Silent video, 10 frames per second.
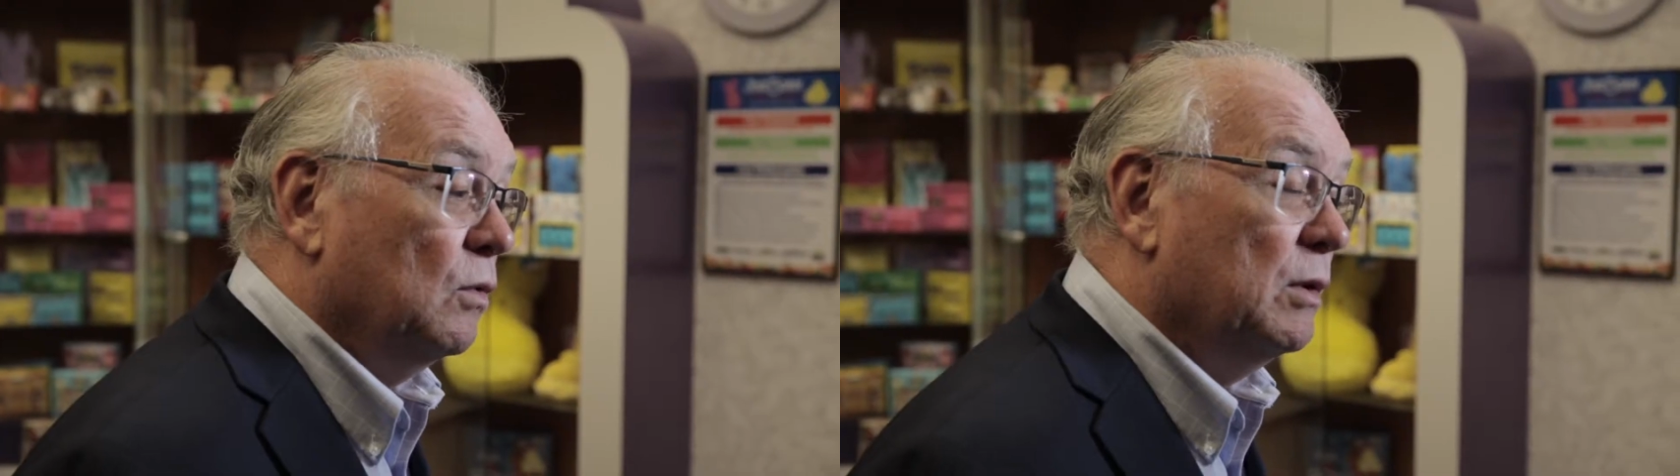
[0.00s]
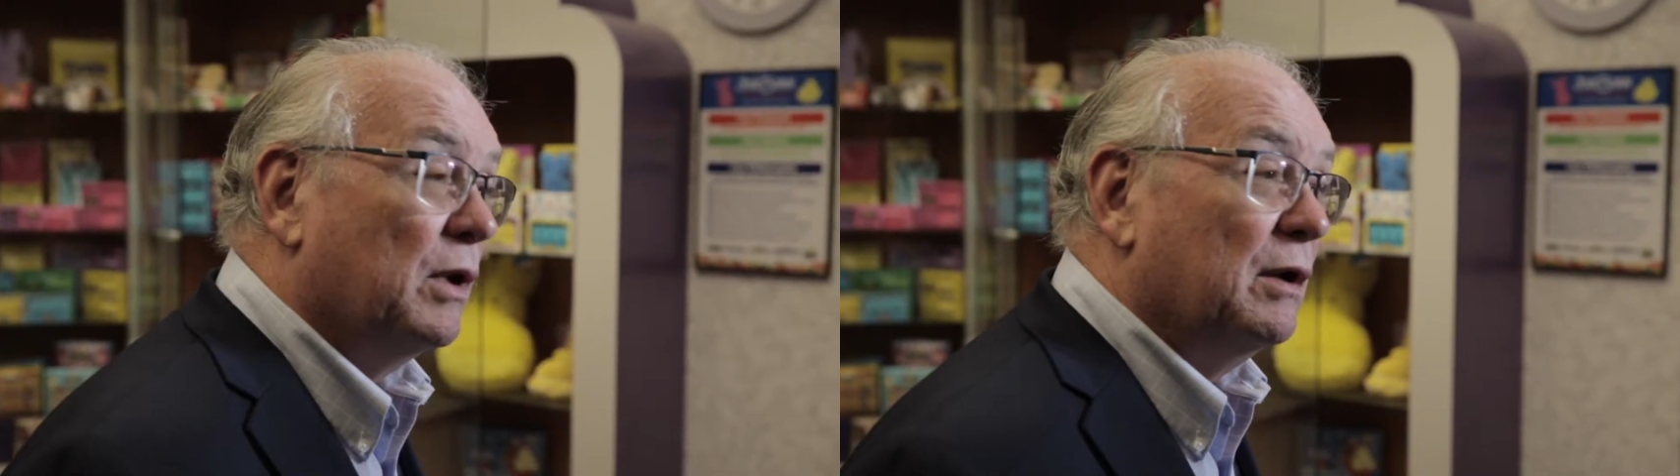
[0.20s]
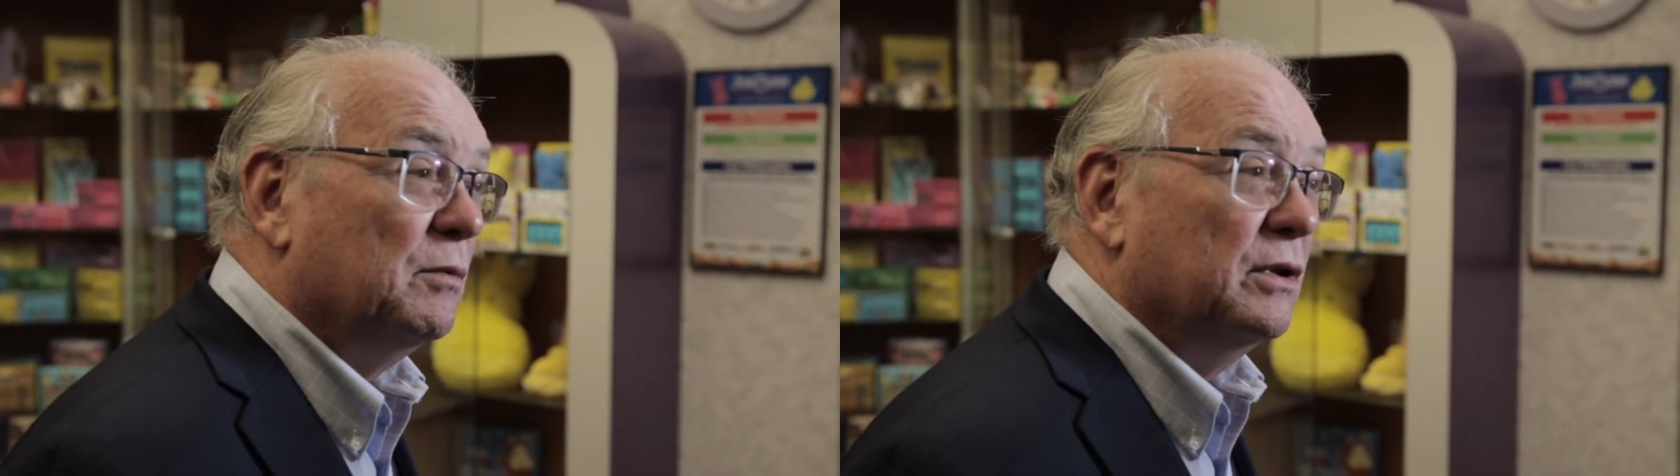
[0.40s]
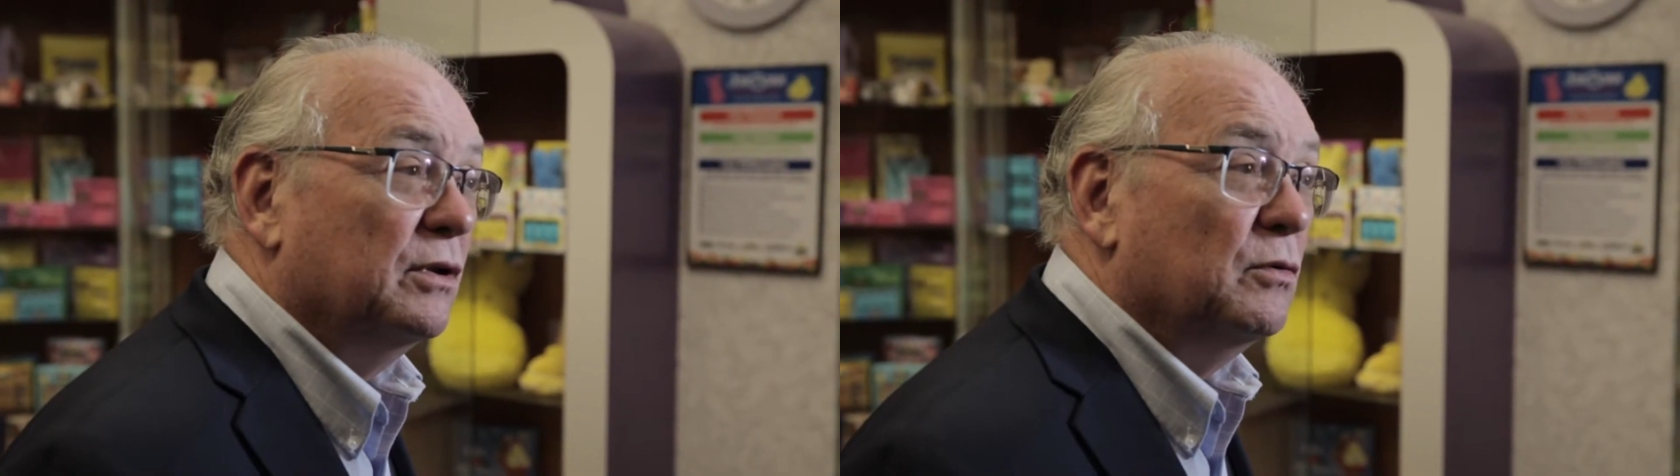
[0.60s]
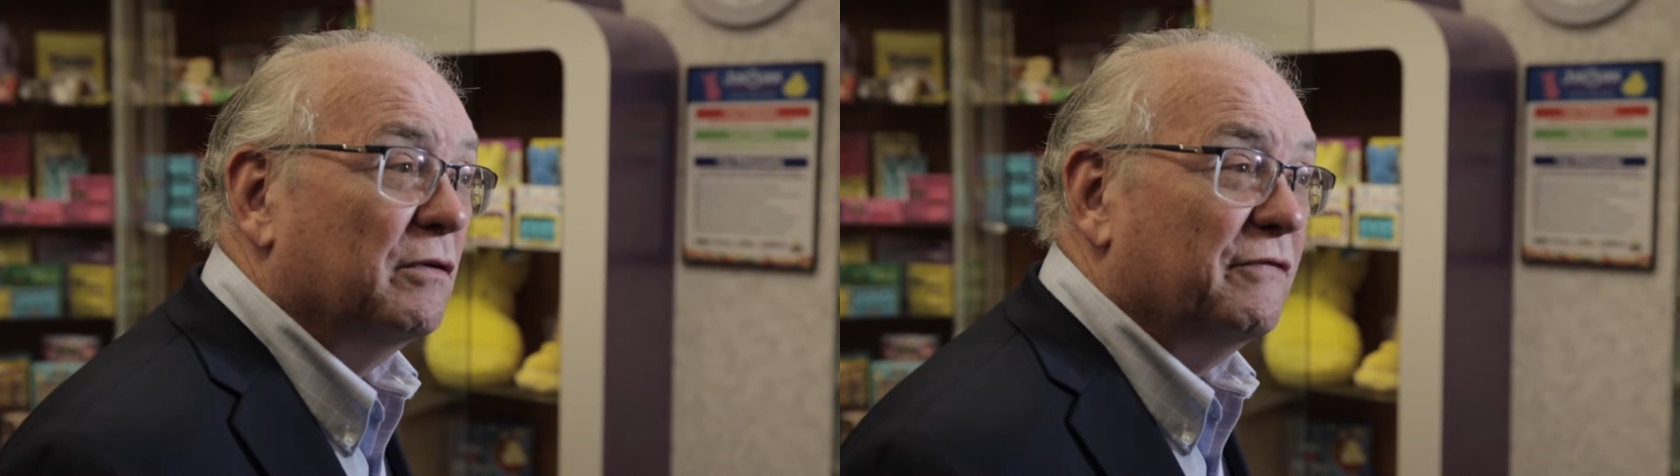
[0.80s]
We were able to
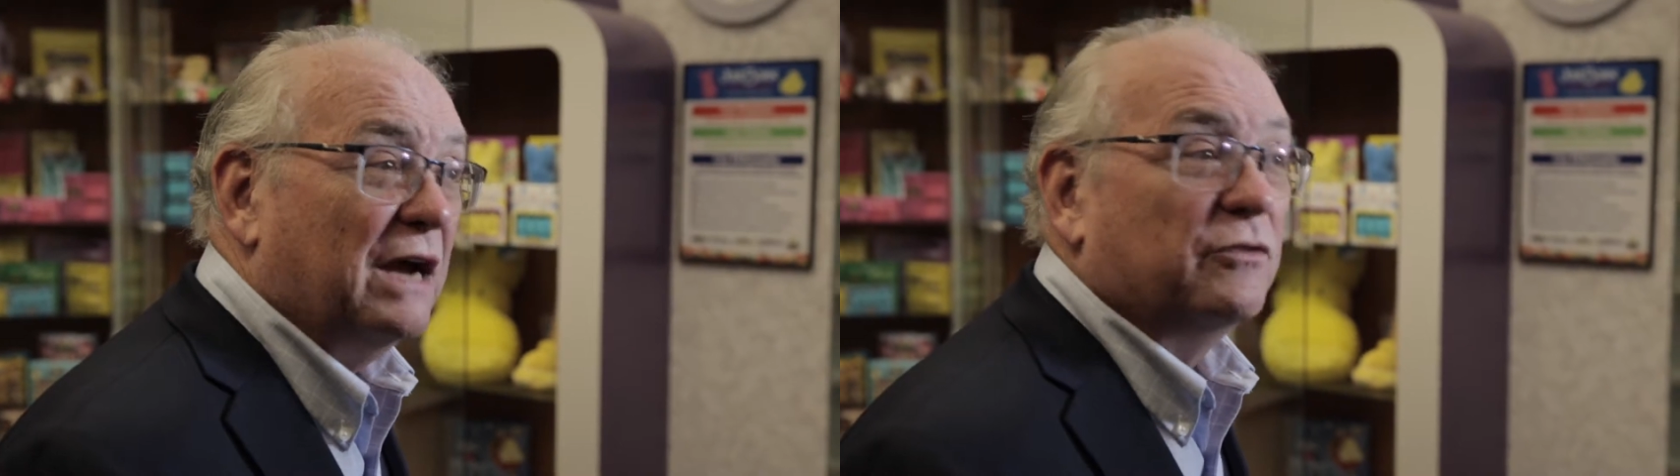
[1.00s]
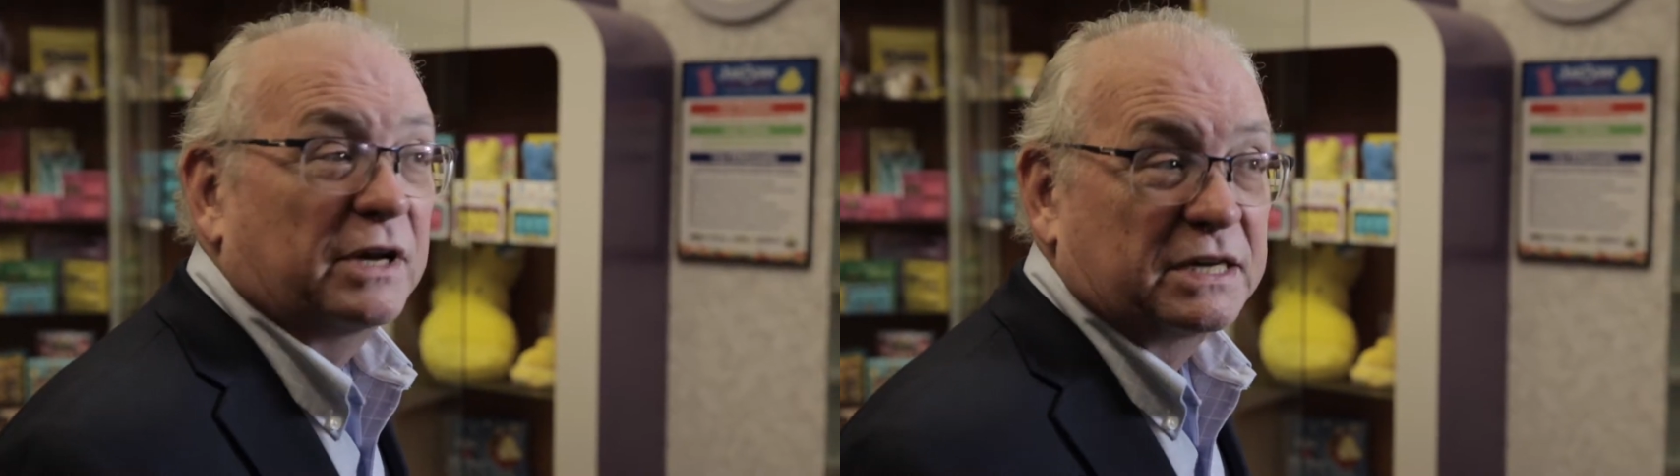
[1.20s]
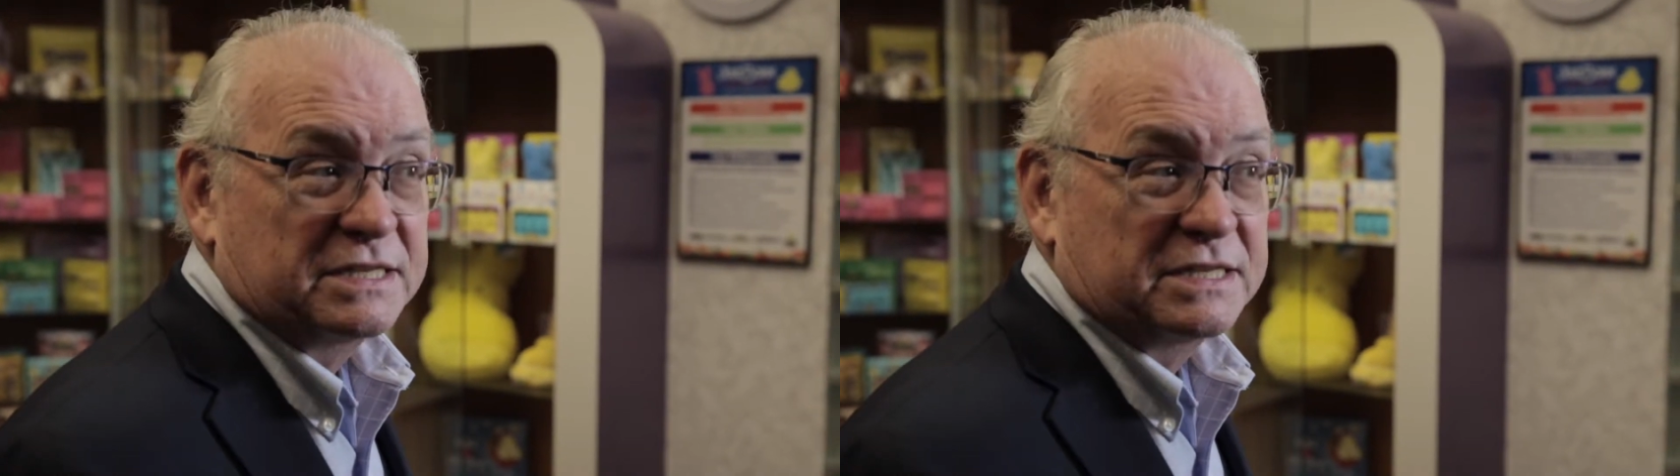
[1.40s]
do a factory